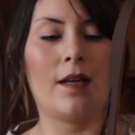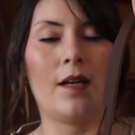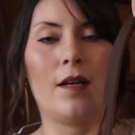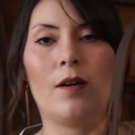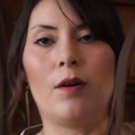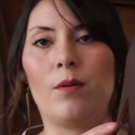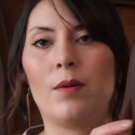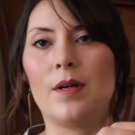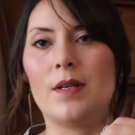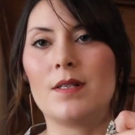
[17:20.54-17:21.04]
I
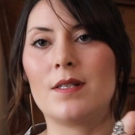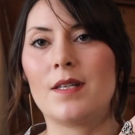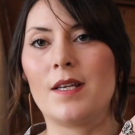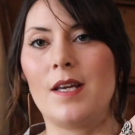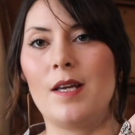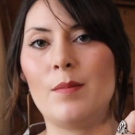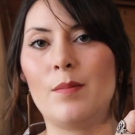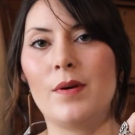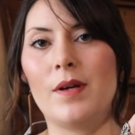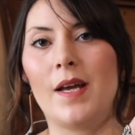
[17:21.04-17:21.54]
always
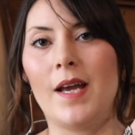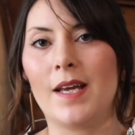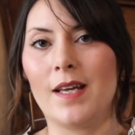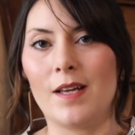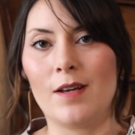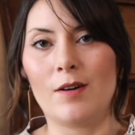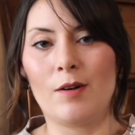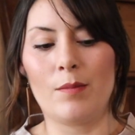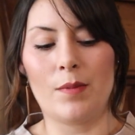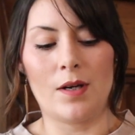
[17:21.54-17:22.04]
keep it
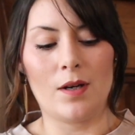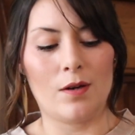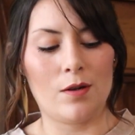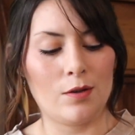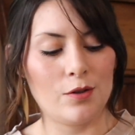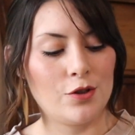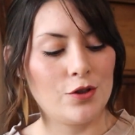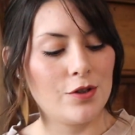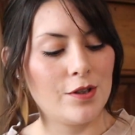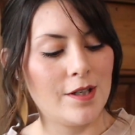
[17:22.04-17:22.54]
hanging on my
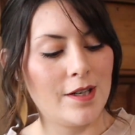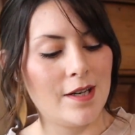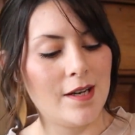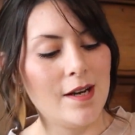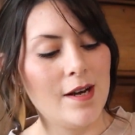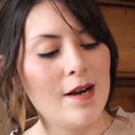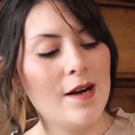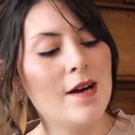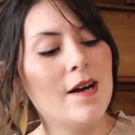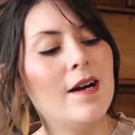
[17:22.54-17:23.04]
hall tree.
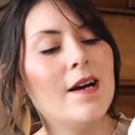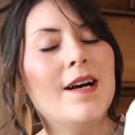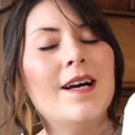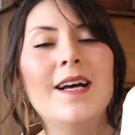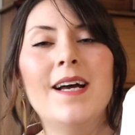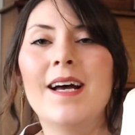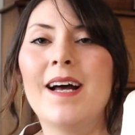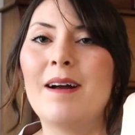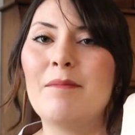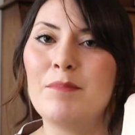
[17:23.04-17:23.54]

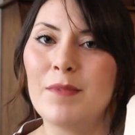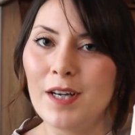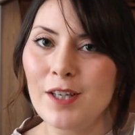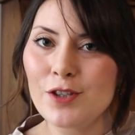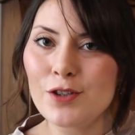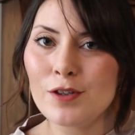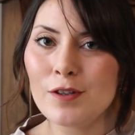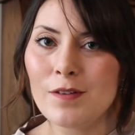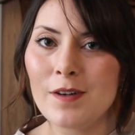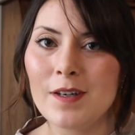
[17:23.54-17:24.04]
I'm not
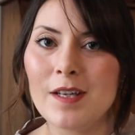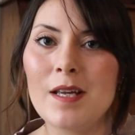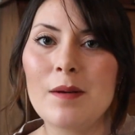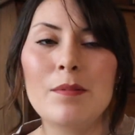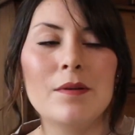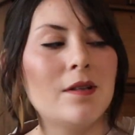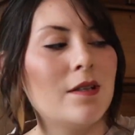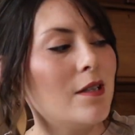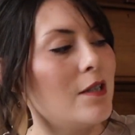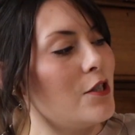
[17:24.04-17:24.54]
sure if I'll
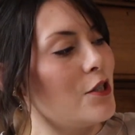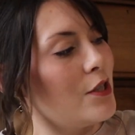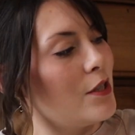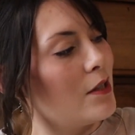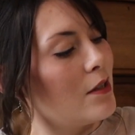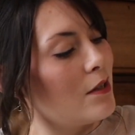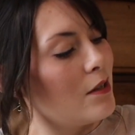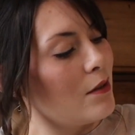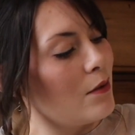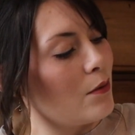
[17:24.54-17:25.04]
keep it this
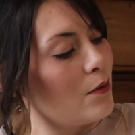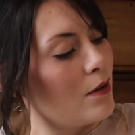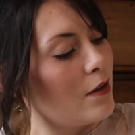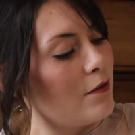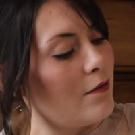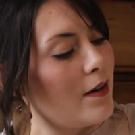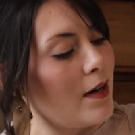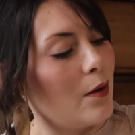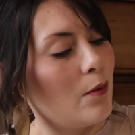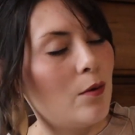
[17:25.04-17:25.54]
year or
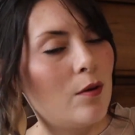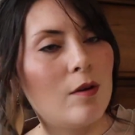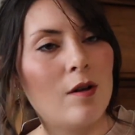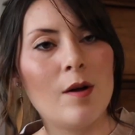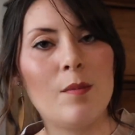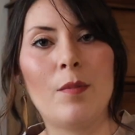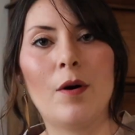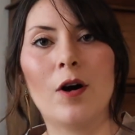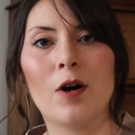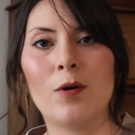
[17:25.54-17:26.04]
if I will
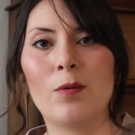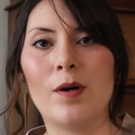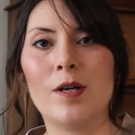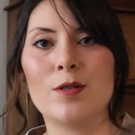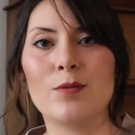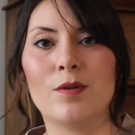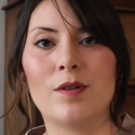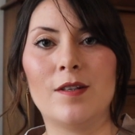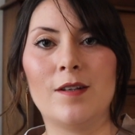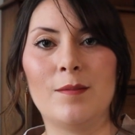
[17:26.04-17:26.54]
part
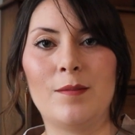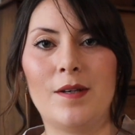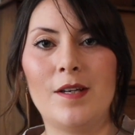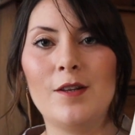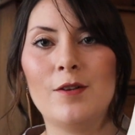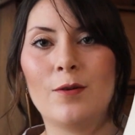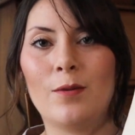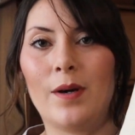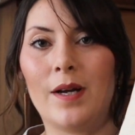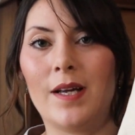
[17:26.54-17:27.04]
ways with it, but
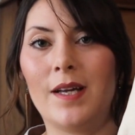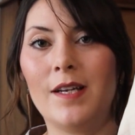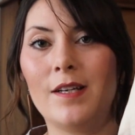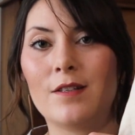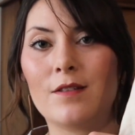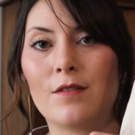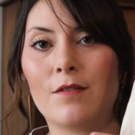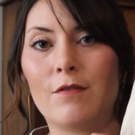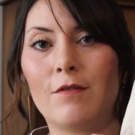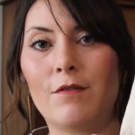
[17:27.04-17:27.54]
either way, it
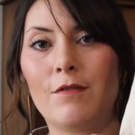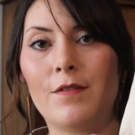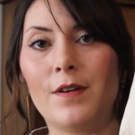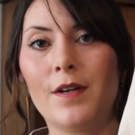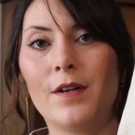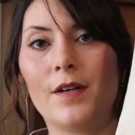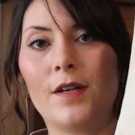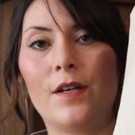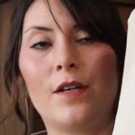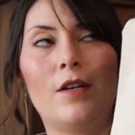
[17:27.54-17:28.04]
is
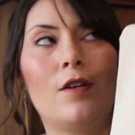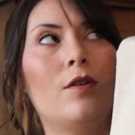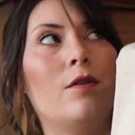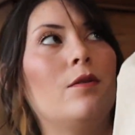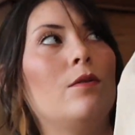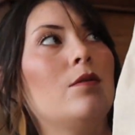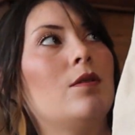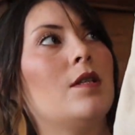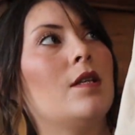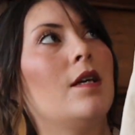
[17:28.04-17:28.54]
very
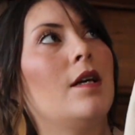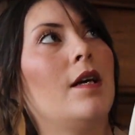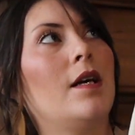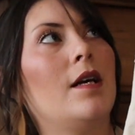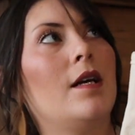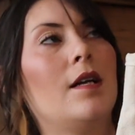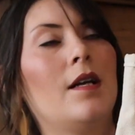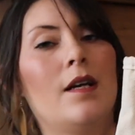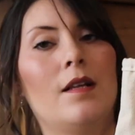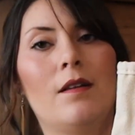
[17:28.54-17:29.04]
cute
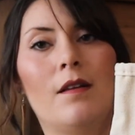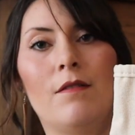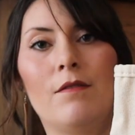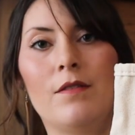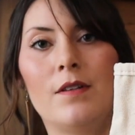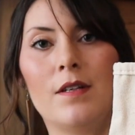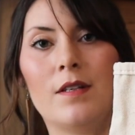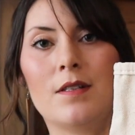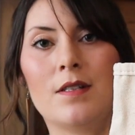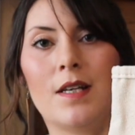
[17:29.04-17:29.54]
and I love
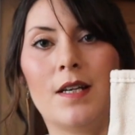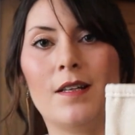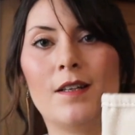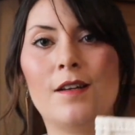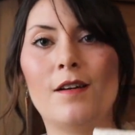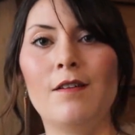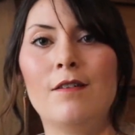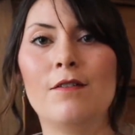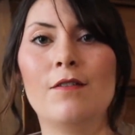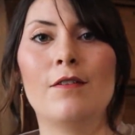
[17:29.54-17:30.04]
this. I
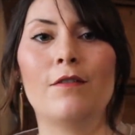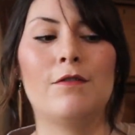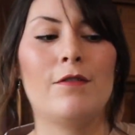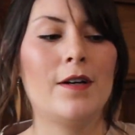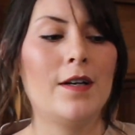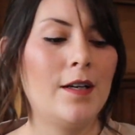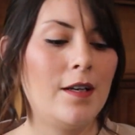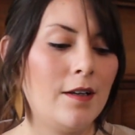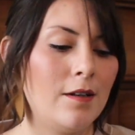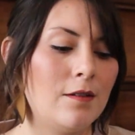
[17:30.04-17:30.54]
love
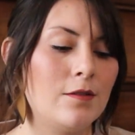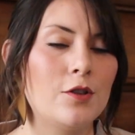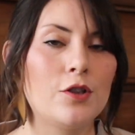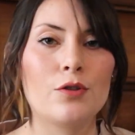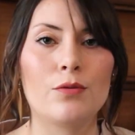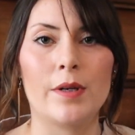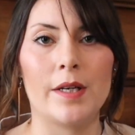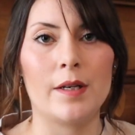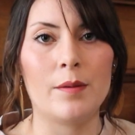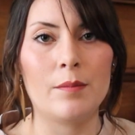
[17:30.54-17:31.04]
finding
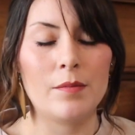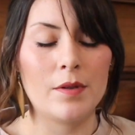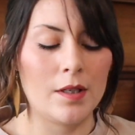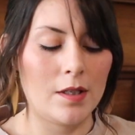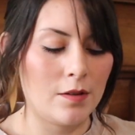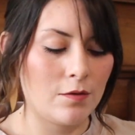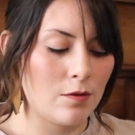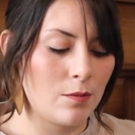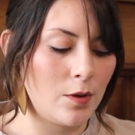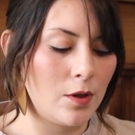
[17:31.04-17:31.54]
just random
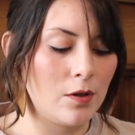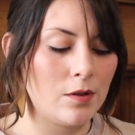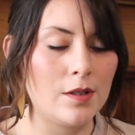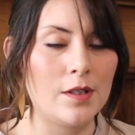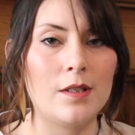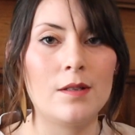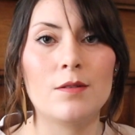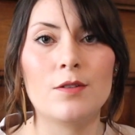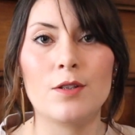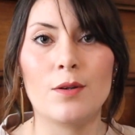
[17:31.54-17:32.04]
things from
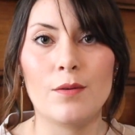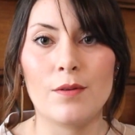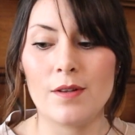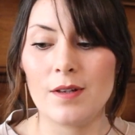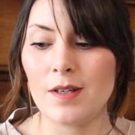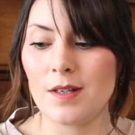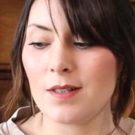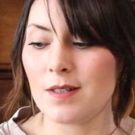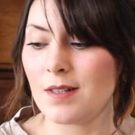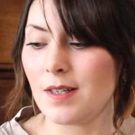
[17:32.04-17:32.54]
Aldi. So
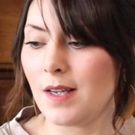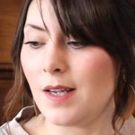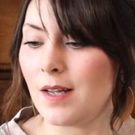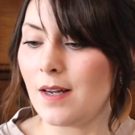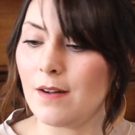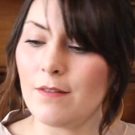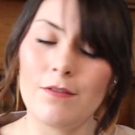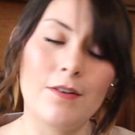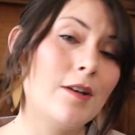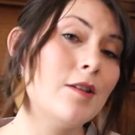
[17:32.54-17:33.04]
this, and
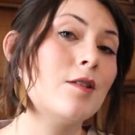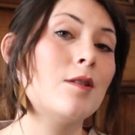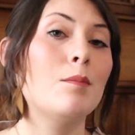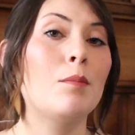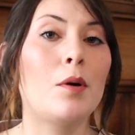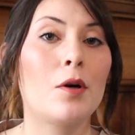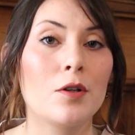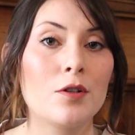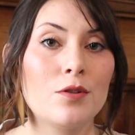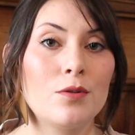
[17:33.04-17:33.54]
I found some
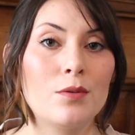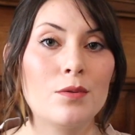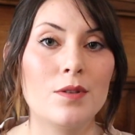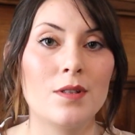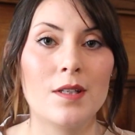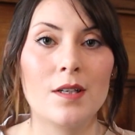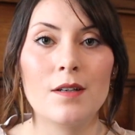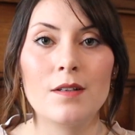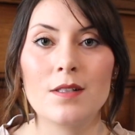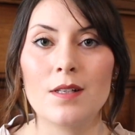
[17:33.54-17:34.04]
bar stools
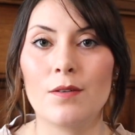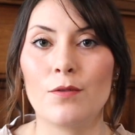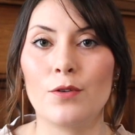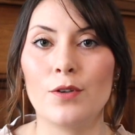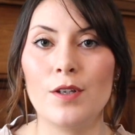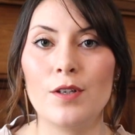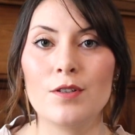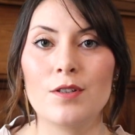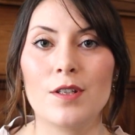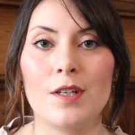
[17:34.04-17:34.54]
there several
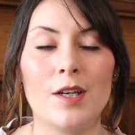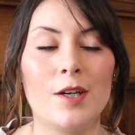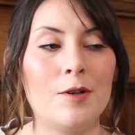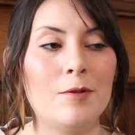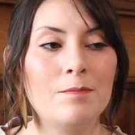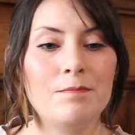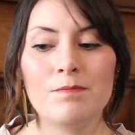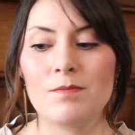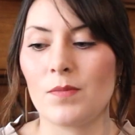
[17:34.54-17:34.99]
years ago.